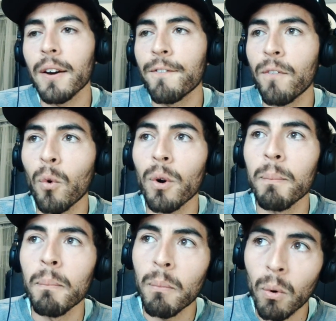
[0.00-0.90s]
for
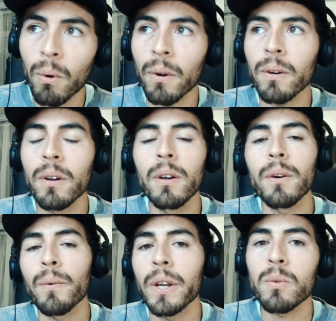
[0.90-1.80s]
more
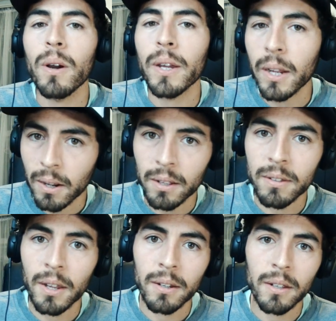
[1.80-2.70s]
race walking
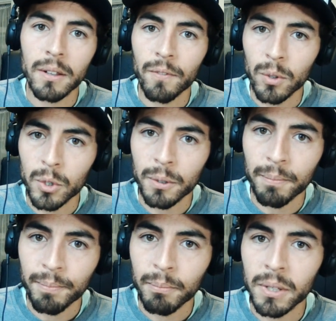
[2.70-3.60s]
content in the future.
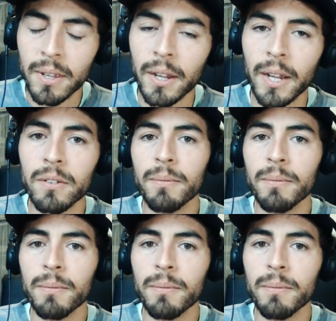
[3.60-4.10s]
Peace out, you guys.